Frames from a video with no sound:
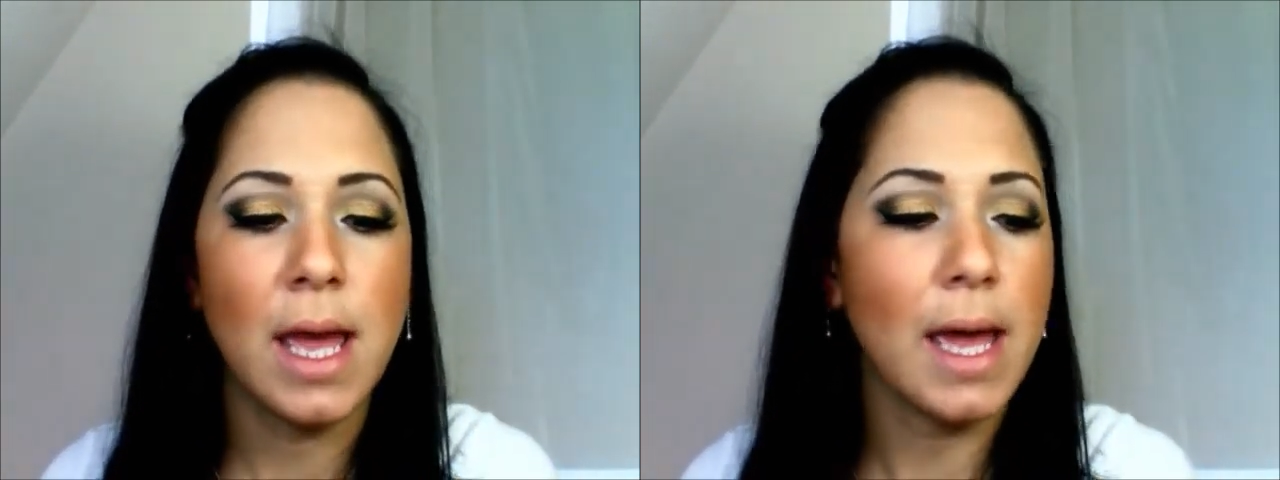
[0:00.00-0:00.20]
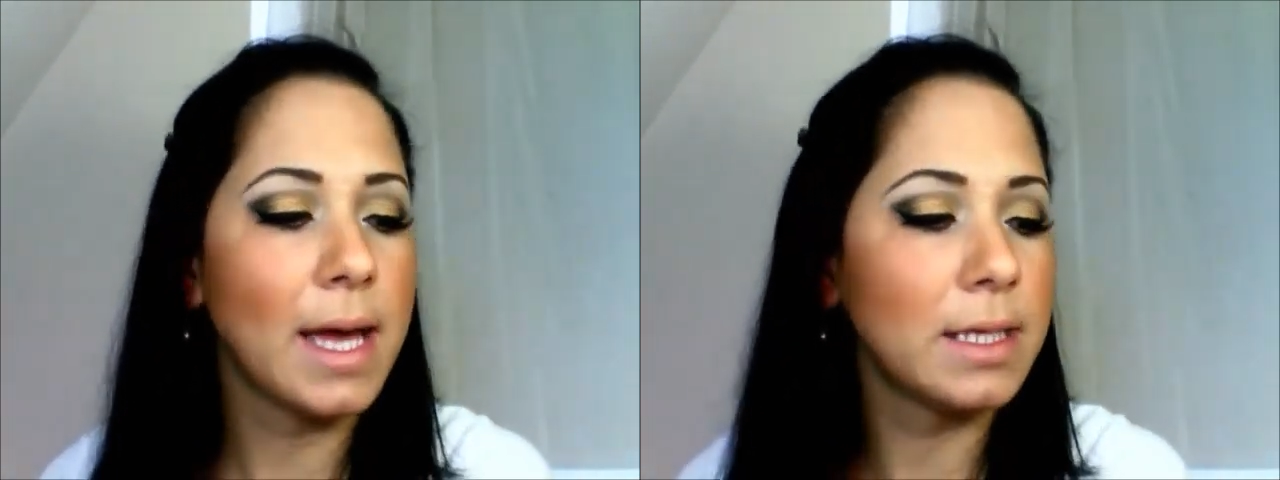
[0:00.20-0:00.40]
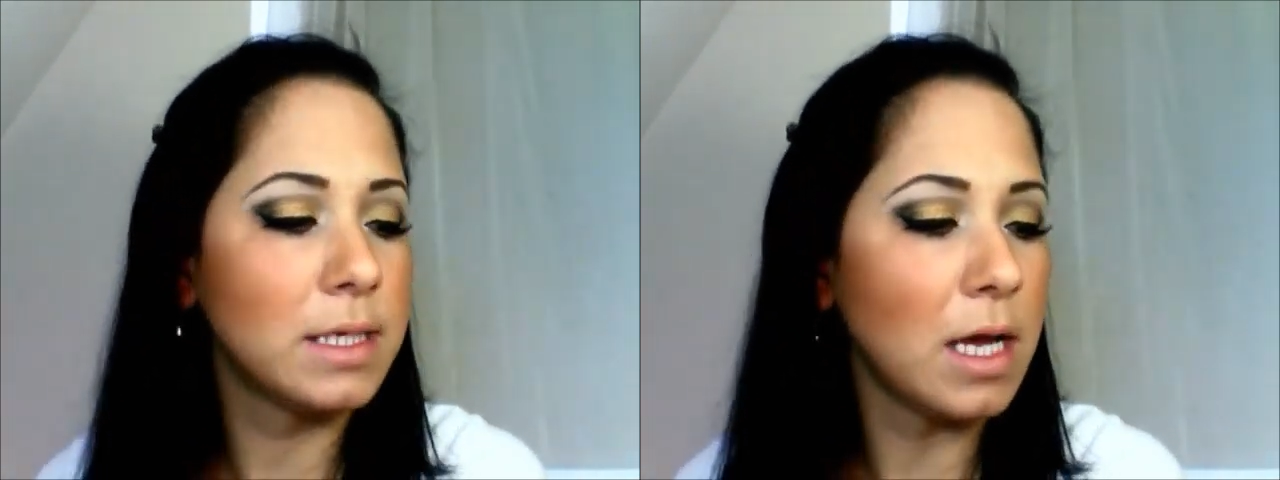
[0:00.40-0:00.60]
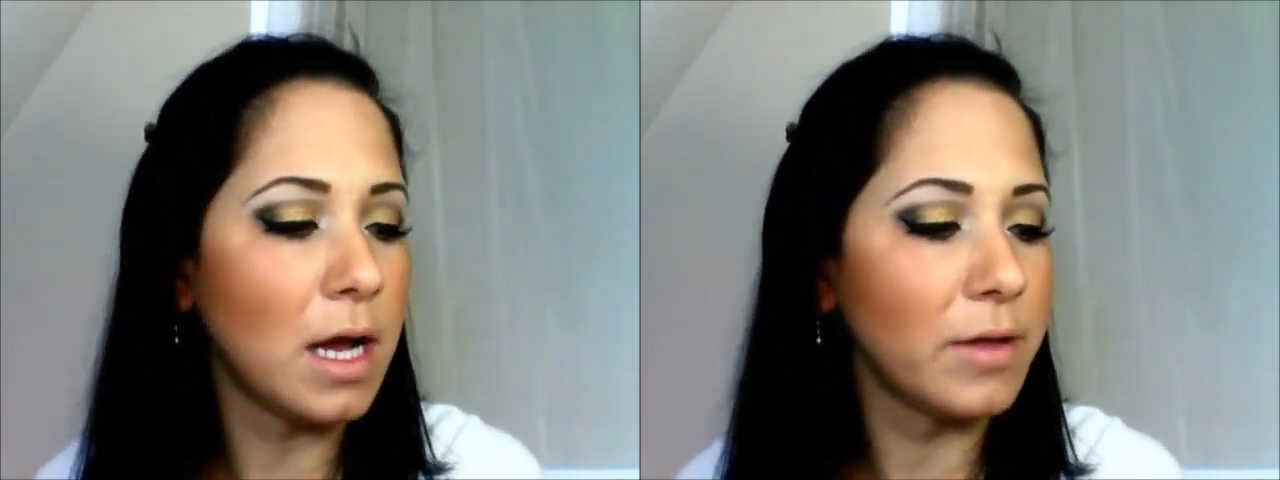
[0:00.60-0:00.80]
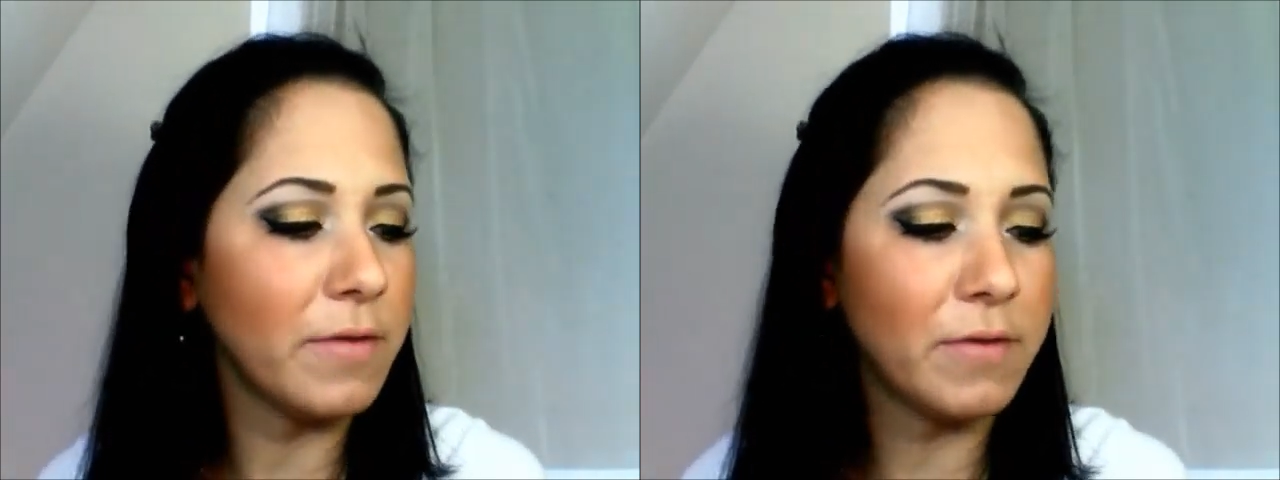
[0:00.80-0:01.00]
And
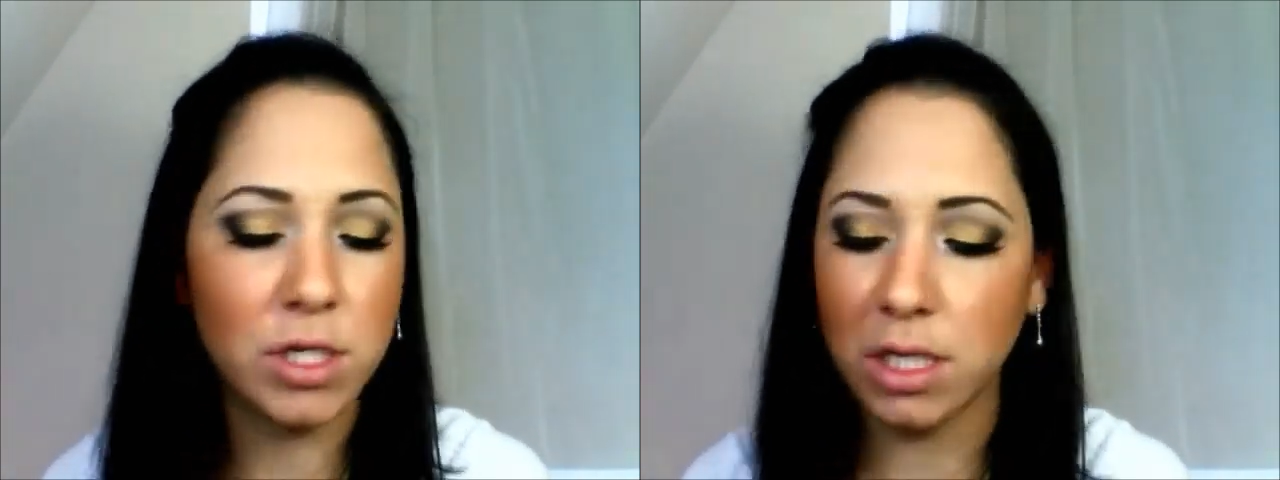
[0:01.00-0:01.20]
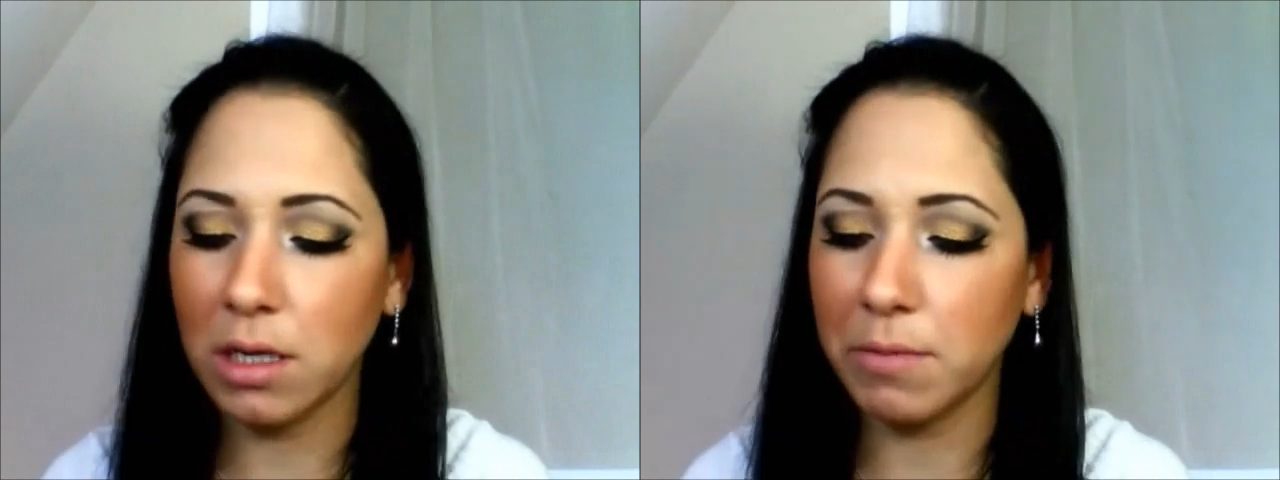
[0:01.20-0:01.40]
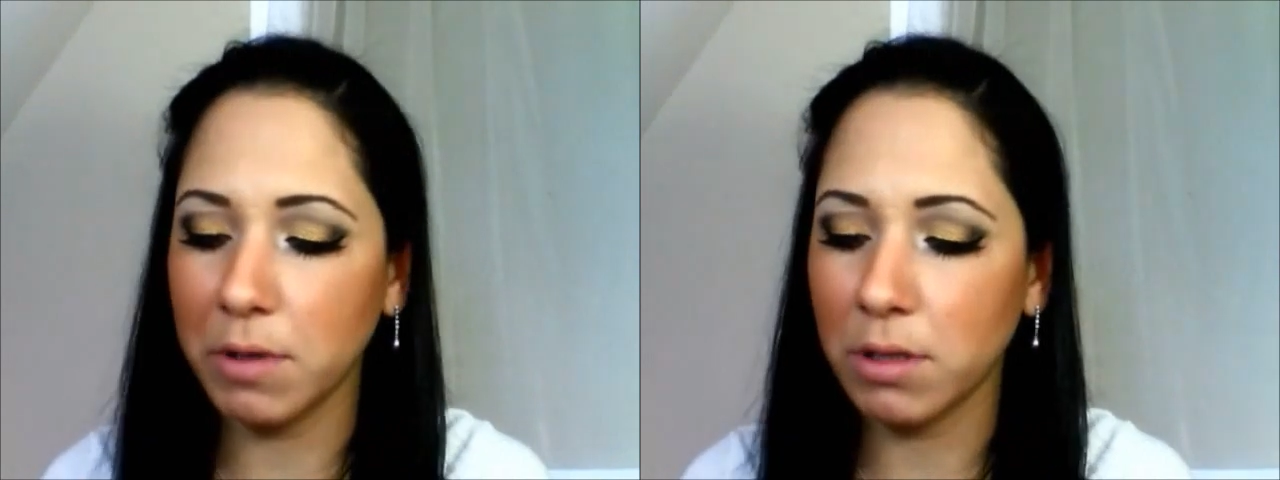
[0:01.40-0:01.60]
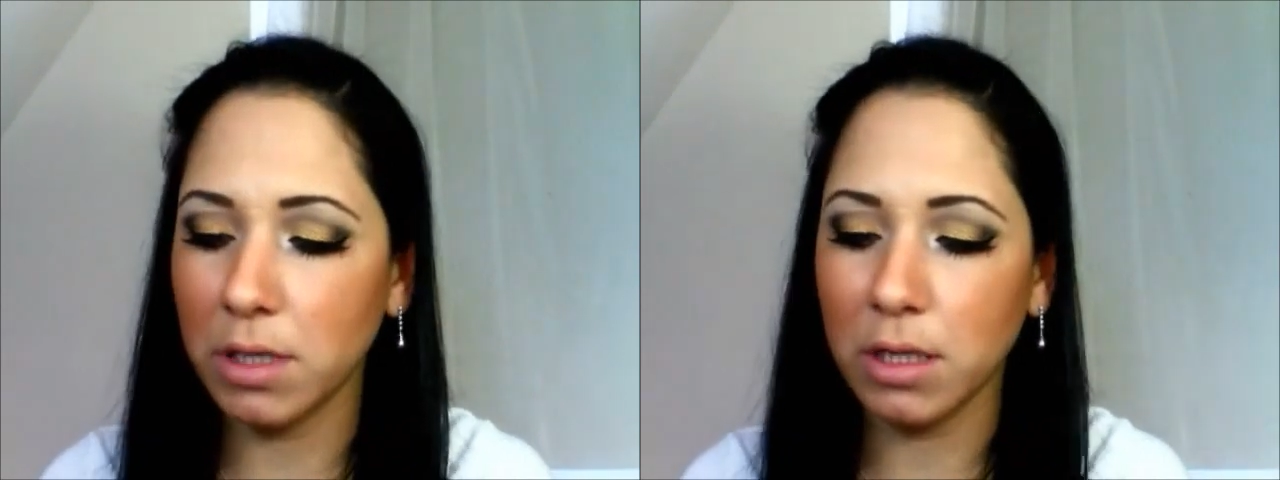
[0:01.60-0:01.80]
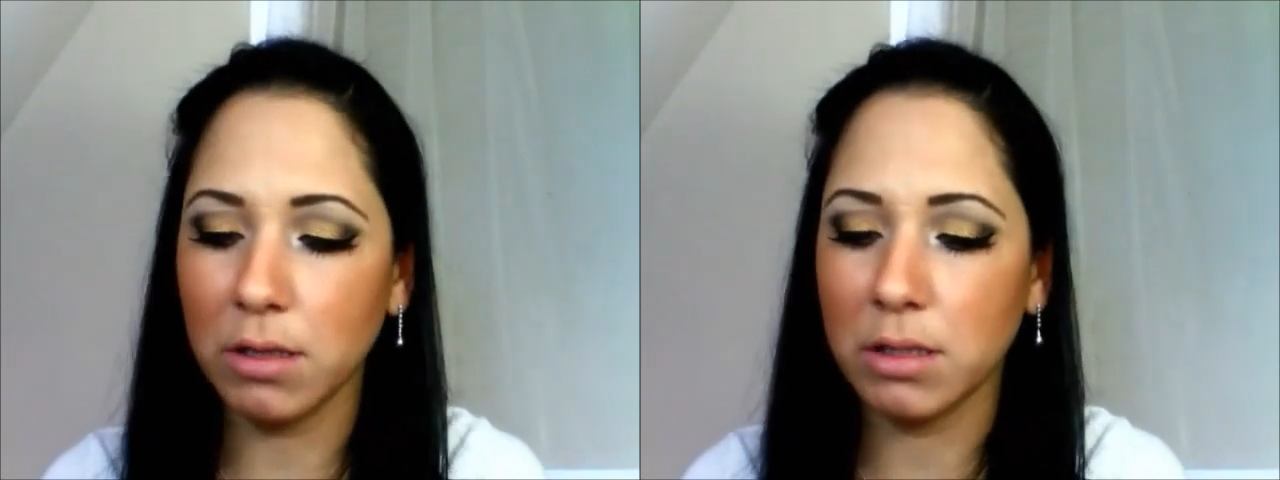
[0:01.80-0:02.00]
the first thing, I'm gonna
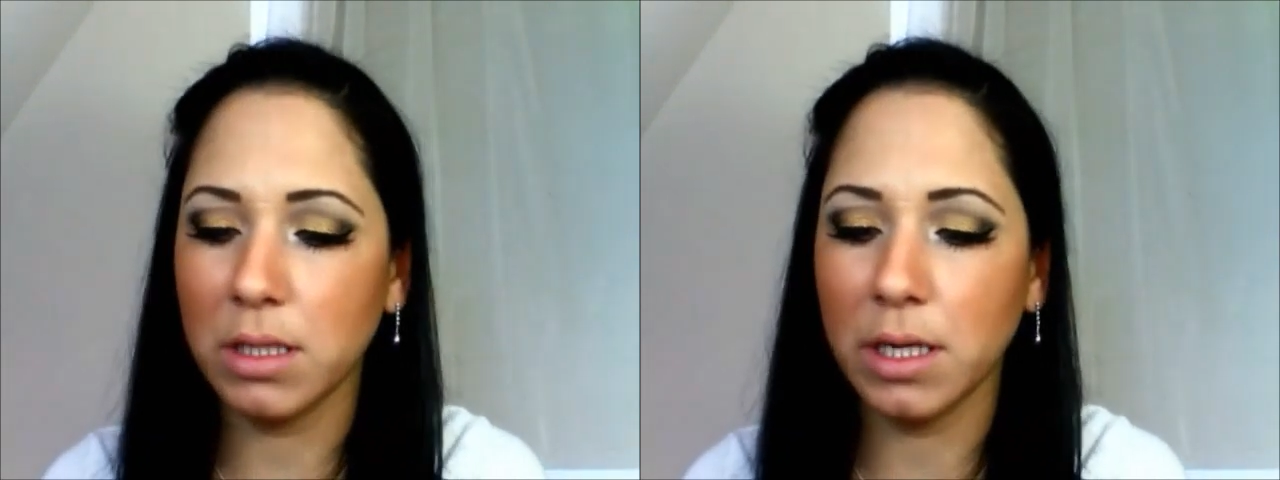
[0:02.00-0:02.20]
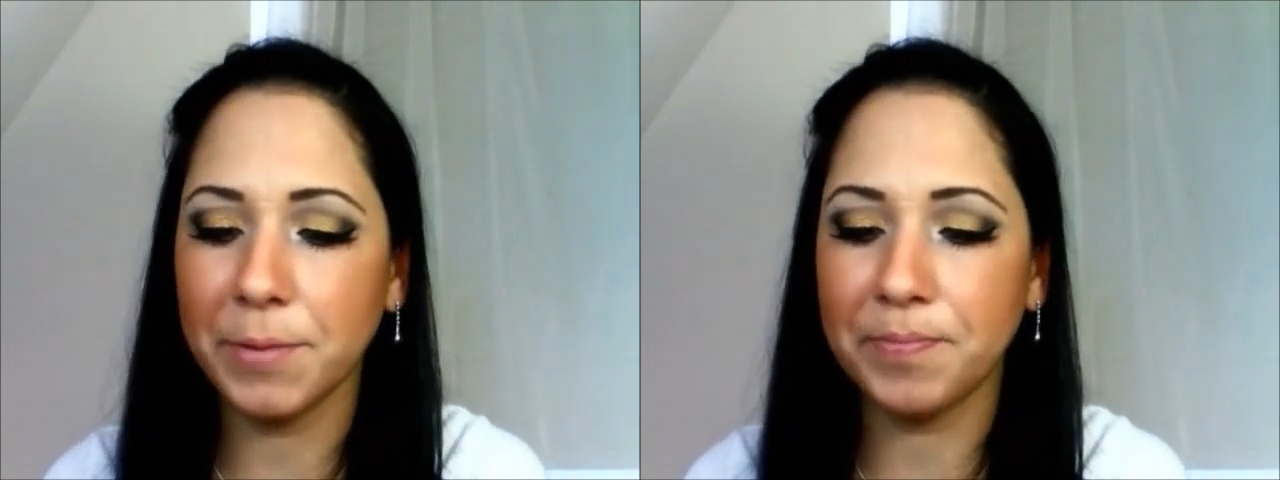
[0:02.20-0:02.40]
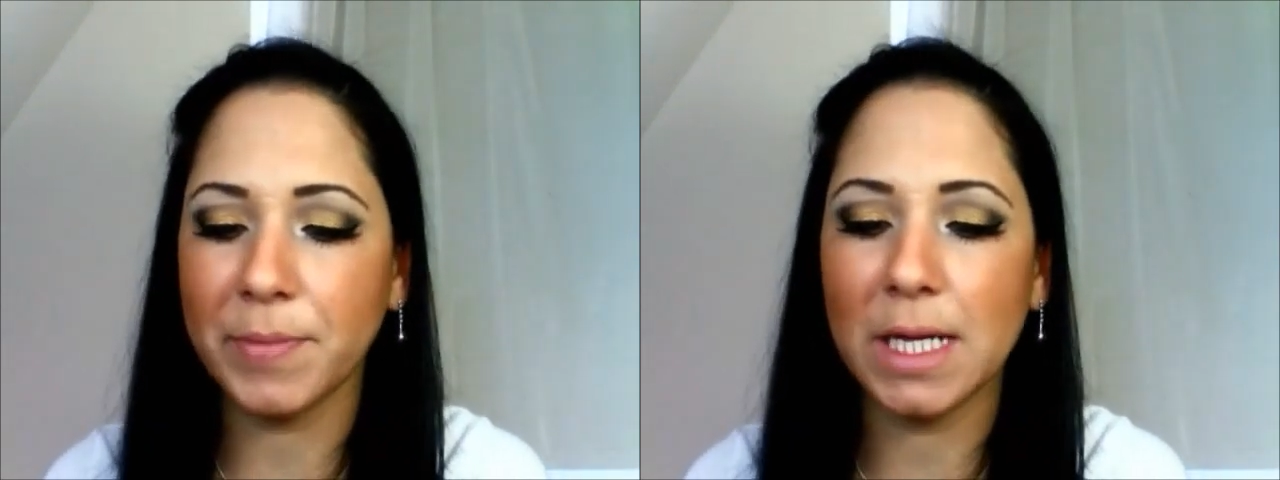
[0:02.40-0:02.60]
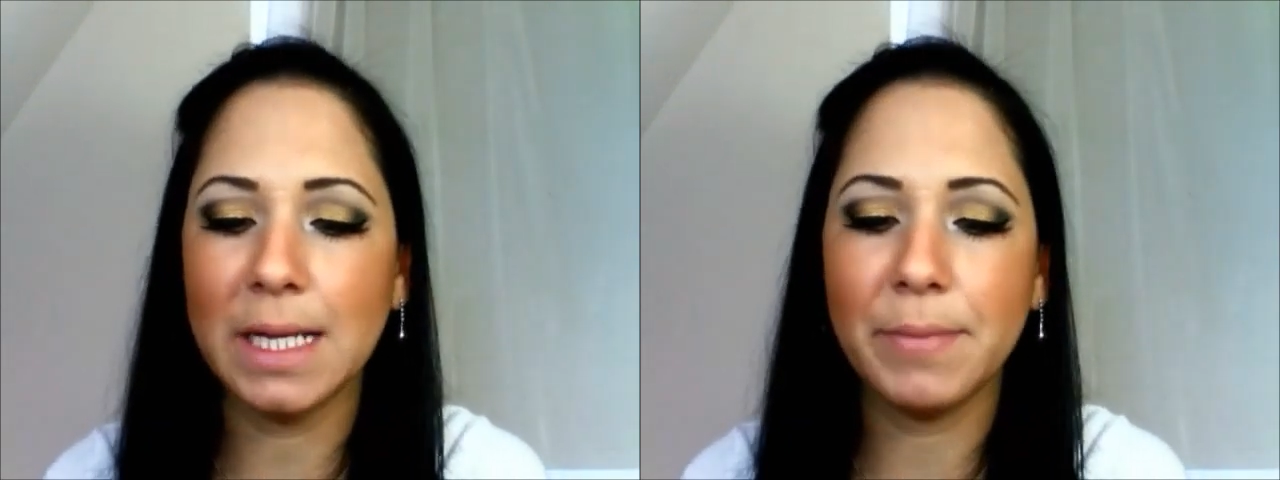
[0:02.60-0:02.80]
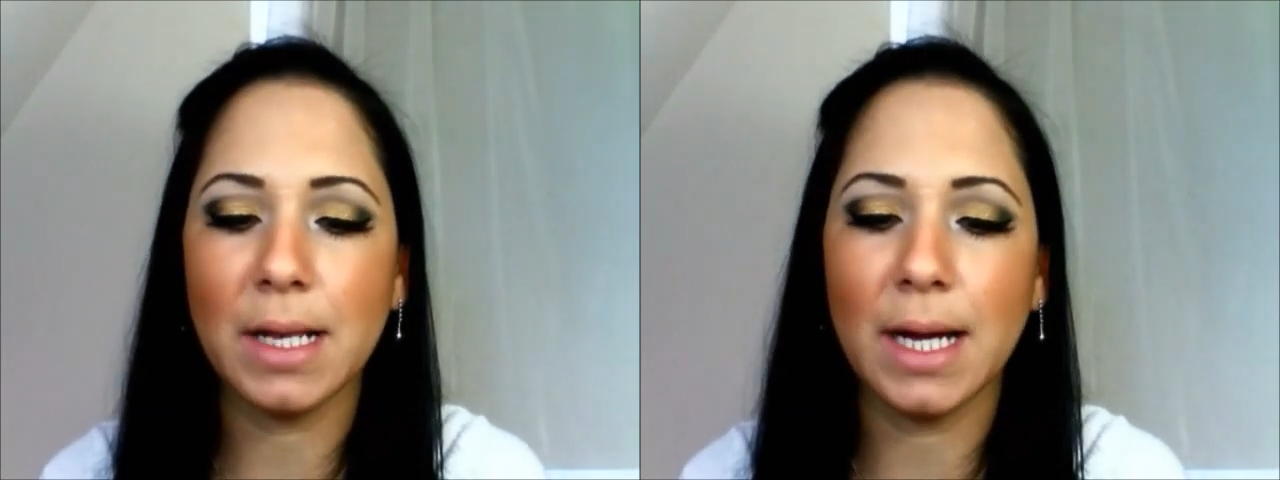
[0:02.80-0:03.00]
use the
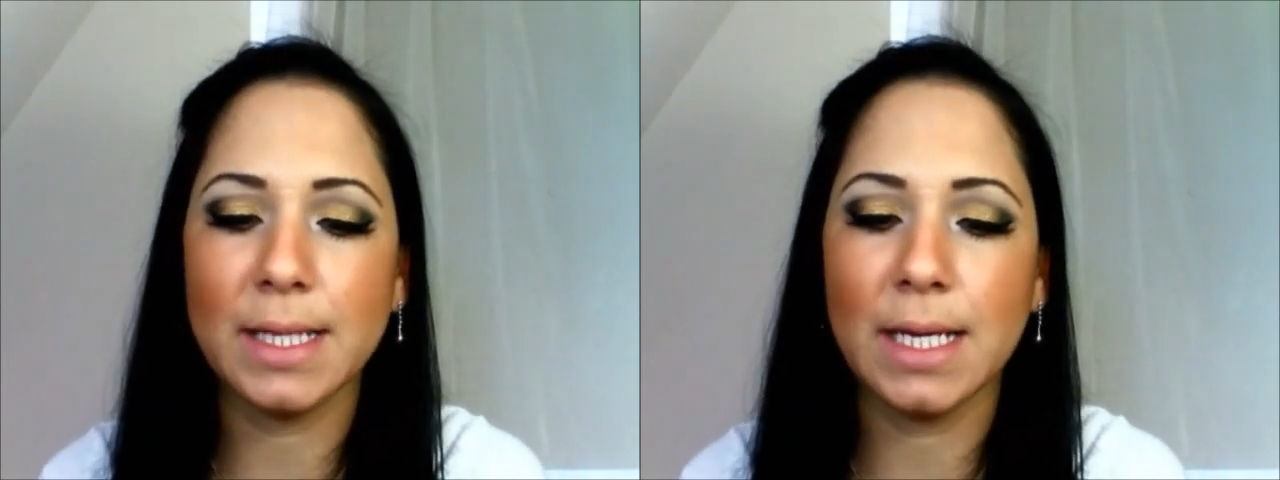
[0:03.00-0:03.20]
lip liner,